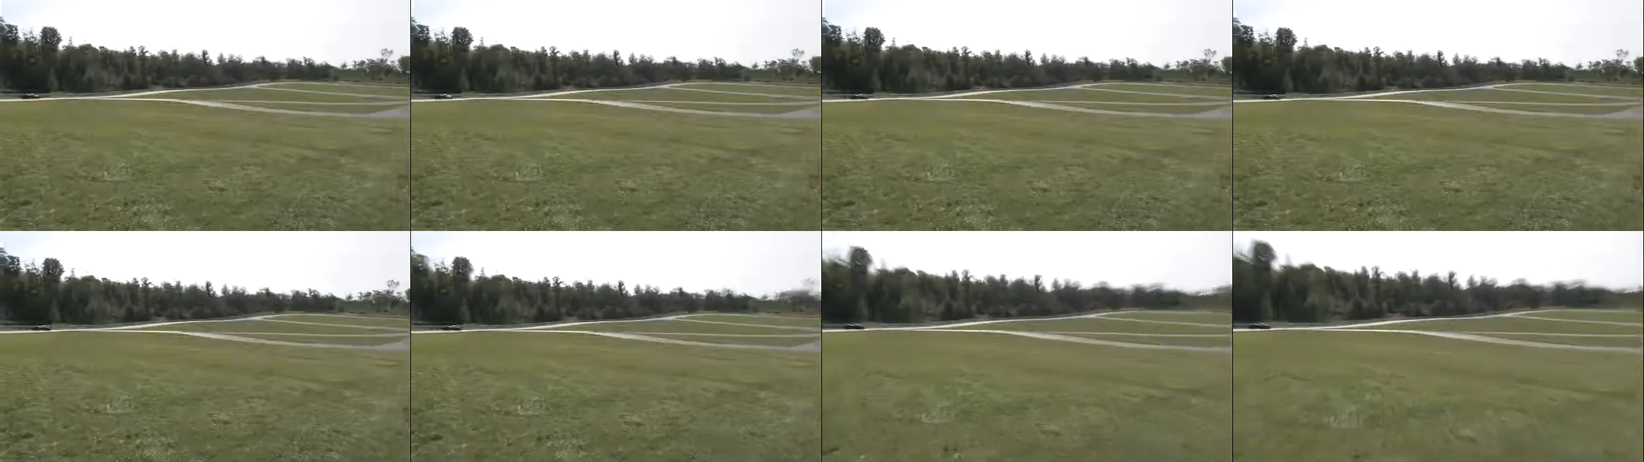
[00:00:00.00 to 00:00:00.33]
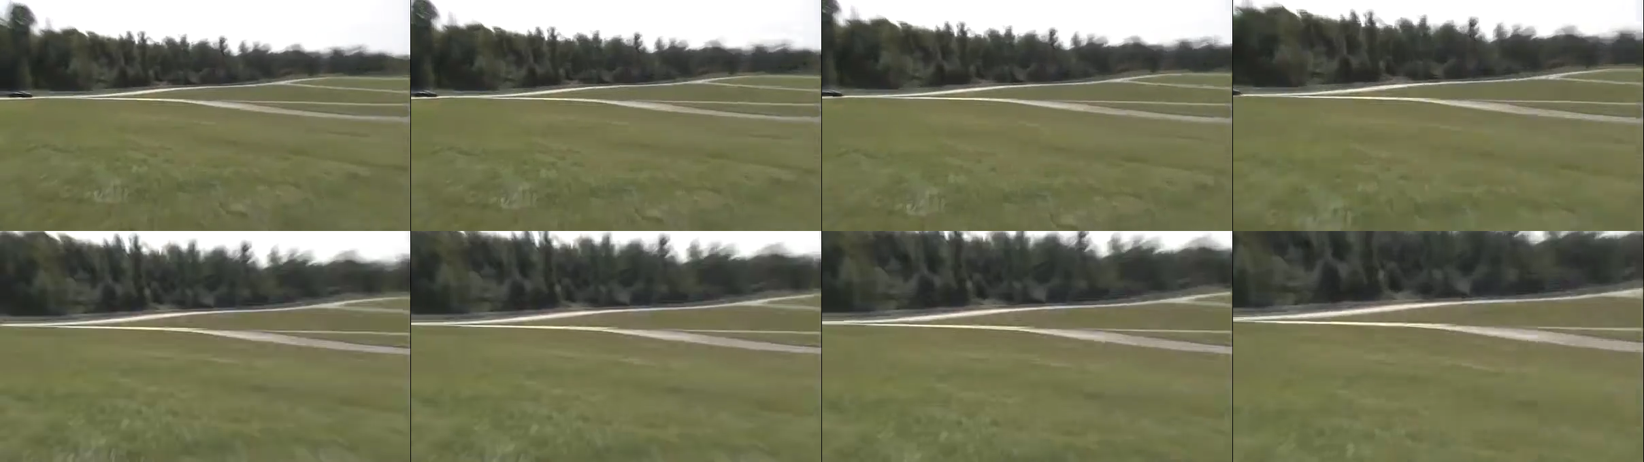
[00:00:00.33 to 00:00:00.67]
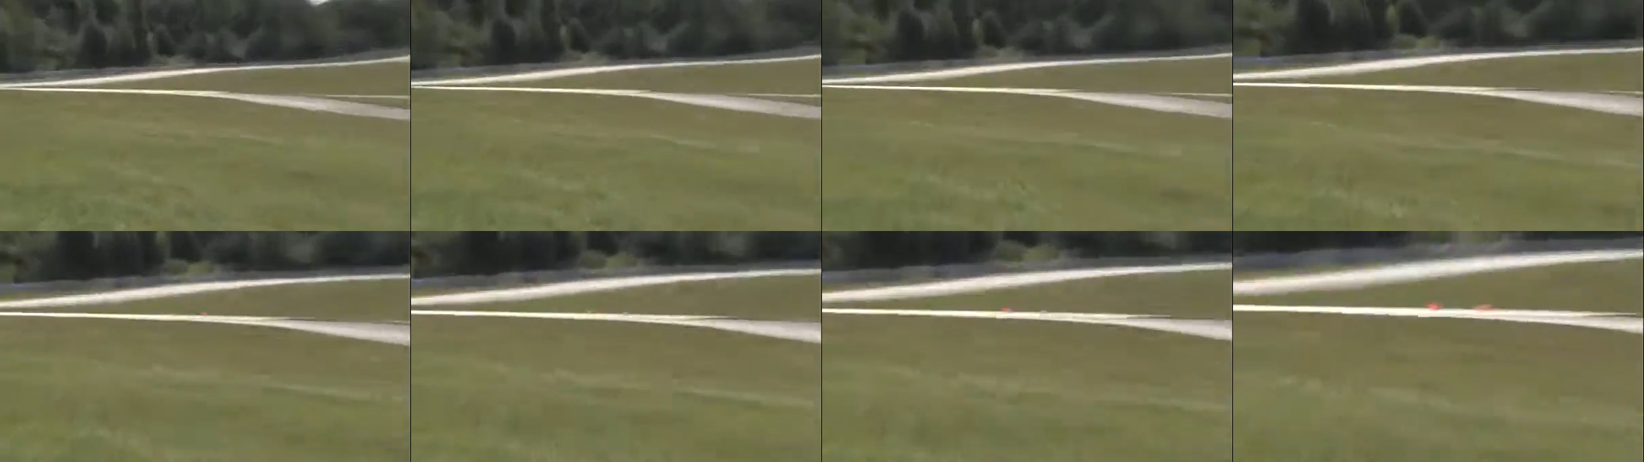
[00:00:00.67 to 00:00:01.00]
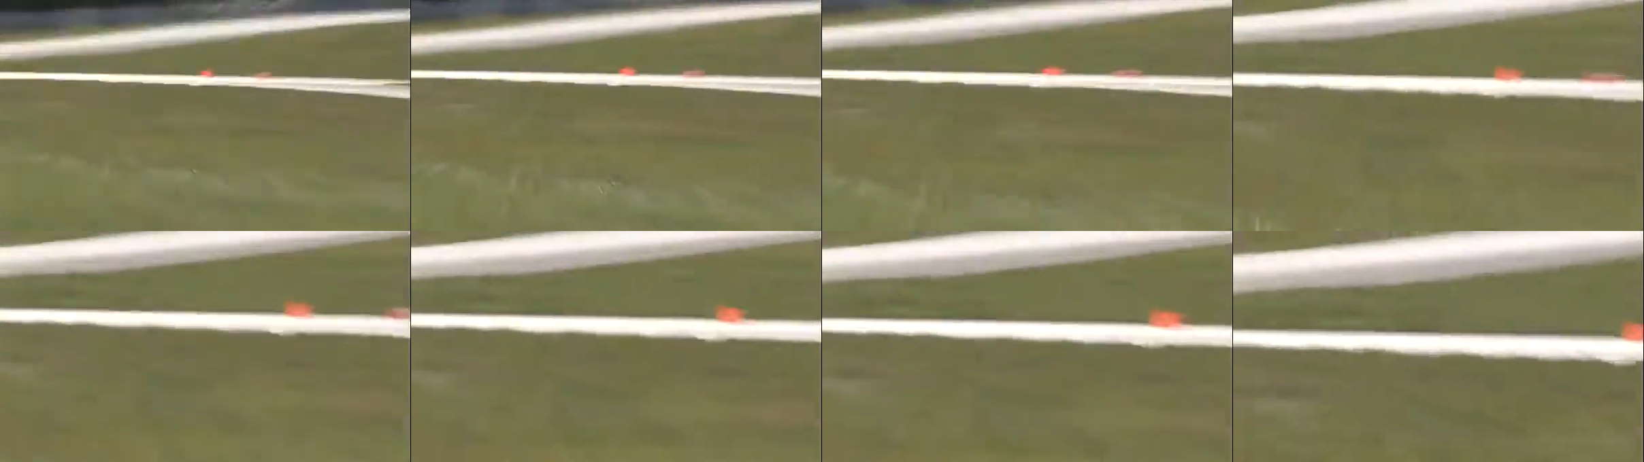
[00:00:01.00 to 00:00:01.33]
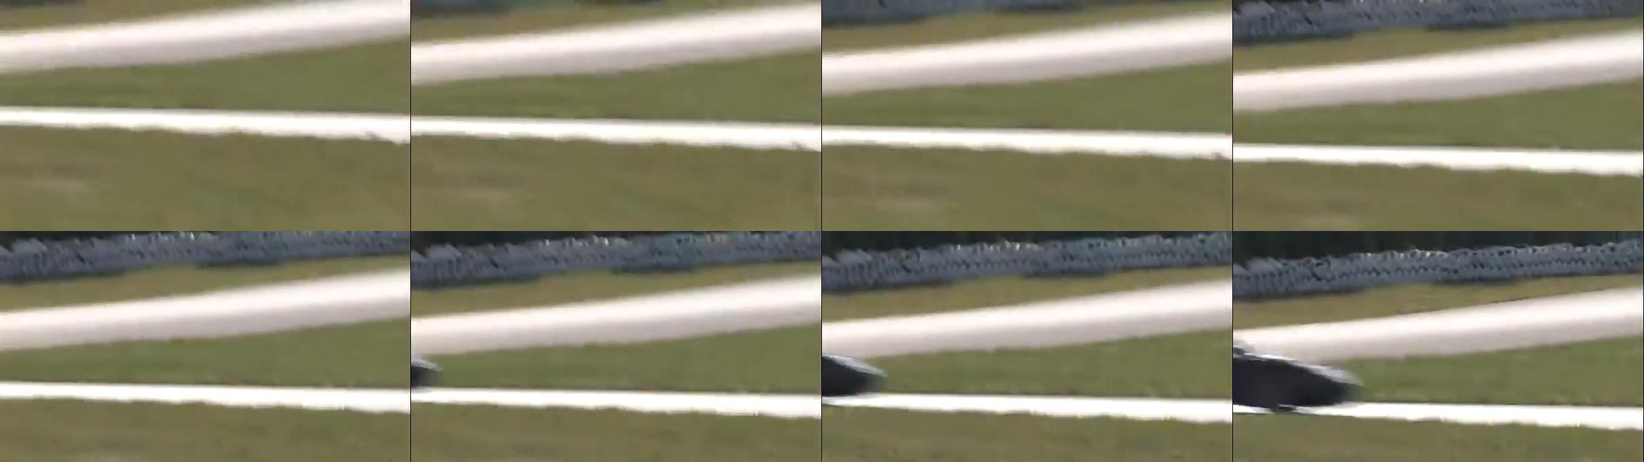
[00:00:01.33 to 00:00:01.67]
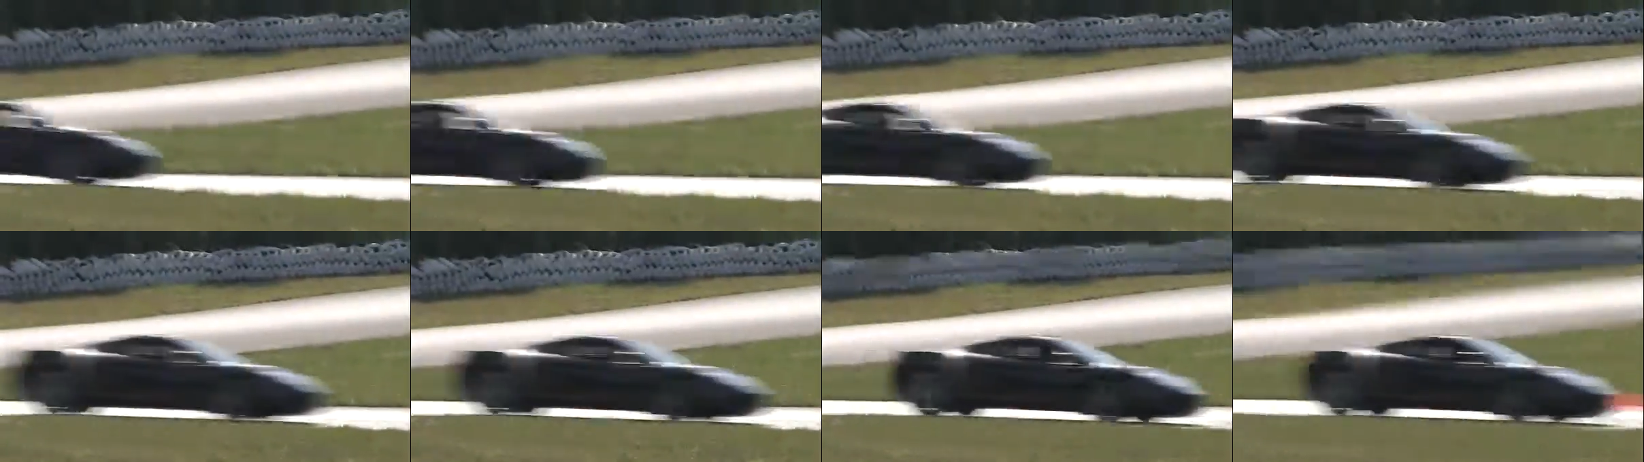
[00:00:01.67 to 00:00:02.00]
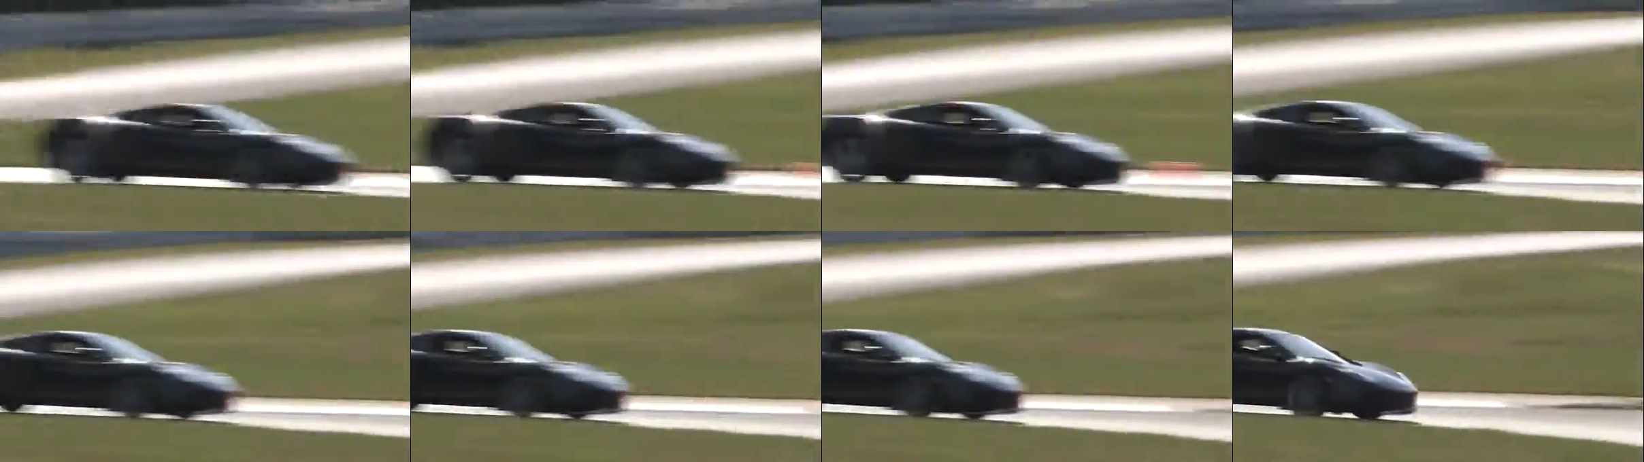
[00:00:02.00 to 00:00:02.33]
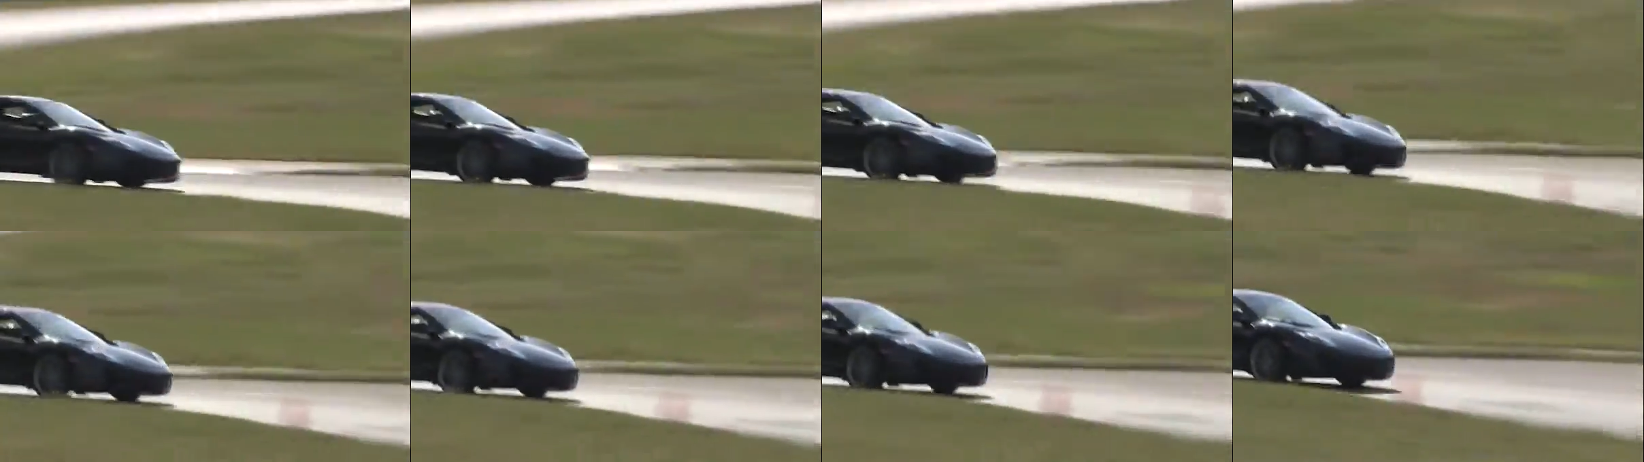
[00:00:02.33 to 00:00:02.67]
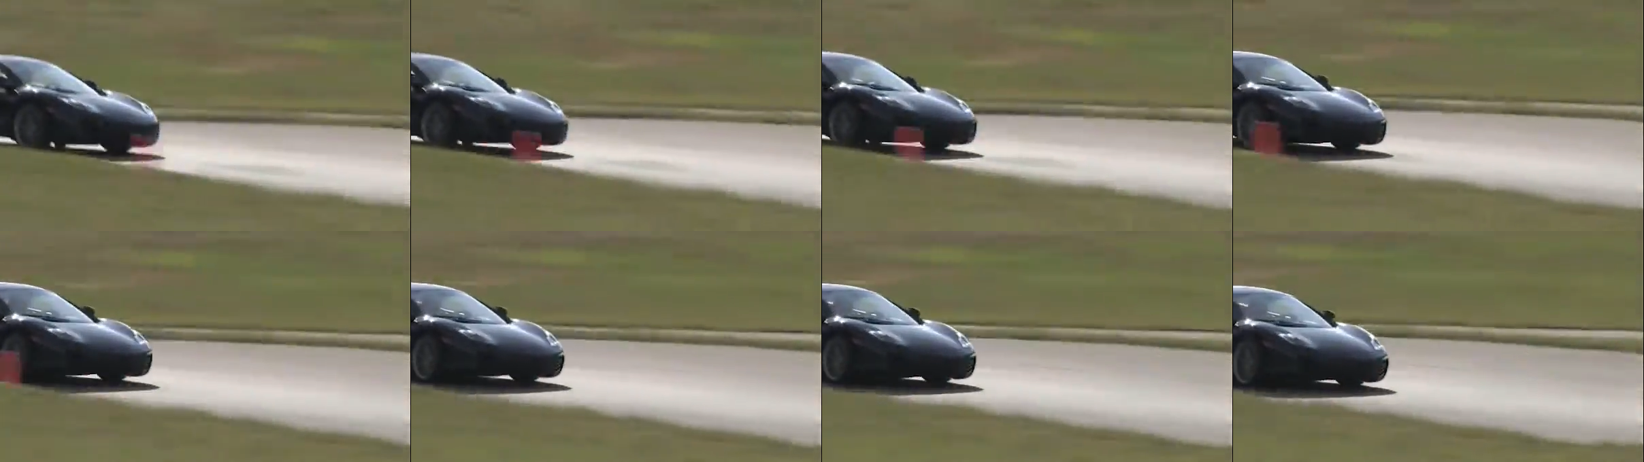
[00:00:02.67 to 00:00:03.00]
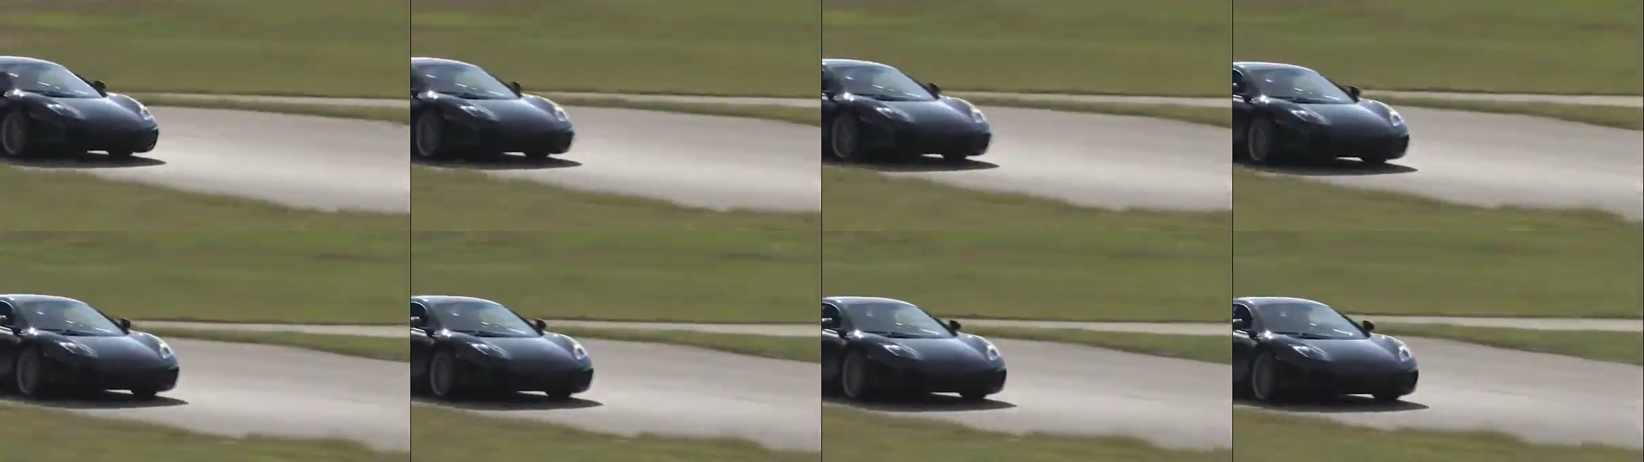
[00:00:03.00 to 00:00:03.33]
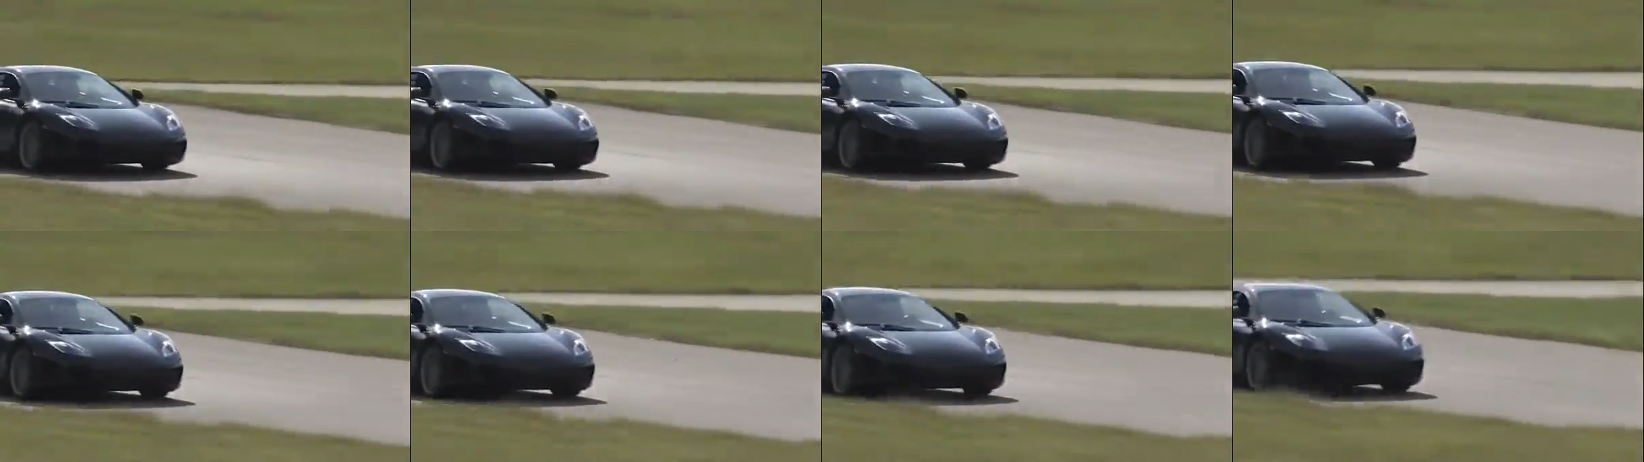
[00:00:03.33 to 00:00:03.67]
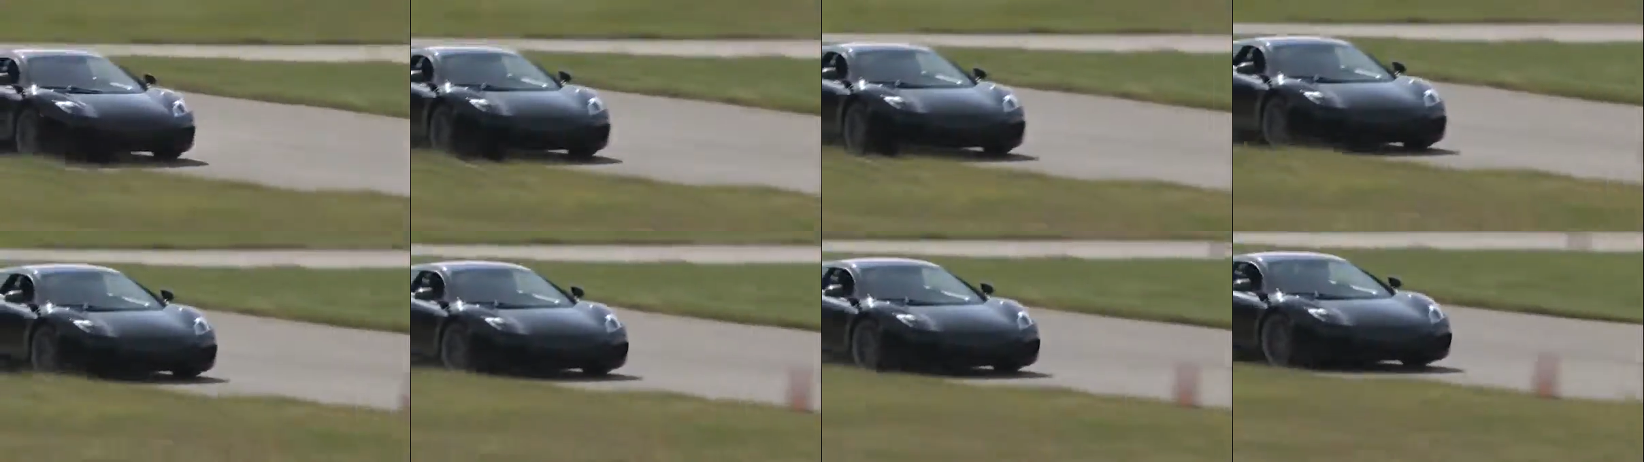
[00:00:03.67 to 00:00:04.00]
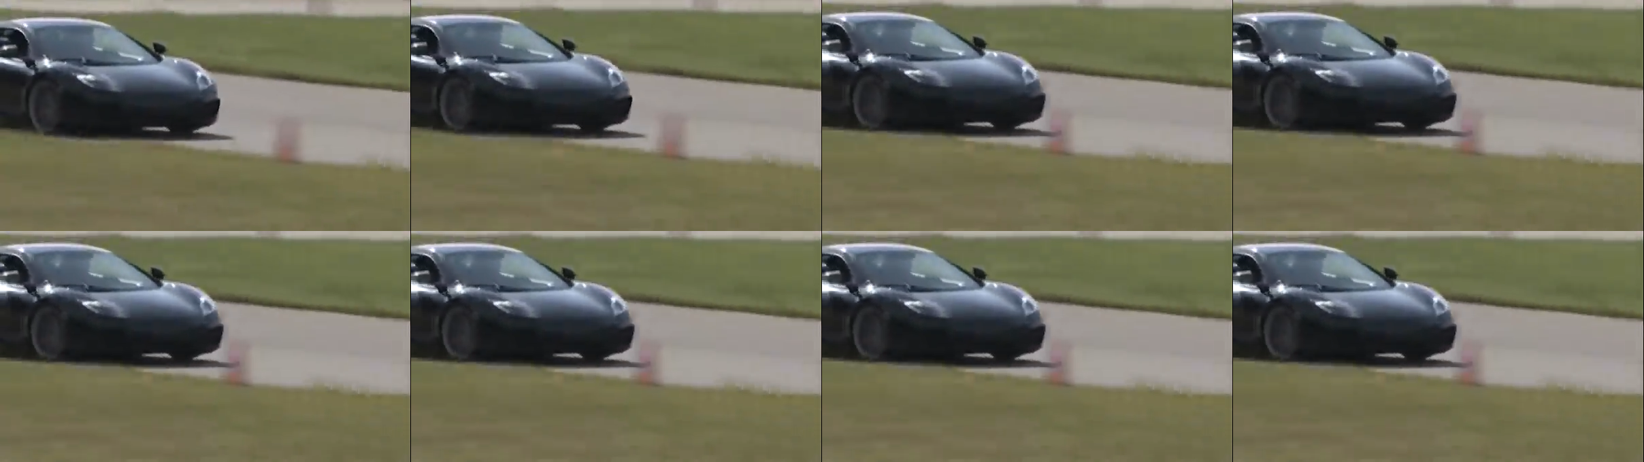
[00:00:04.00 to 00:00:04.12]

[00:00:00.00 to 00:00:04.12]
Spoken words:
No face is visible, so there are no lips to read.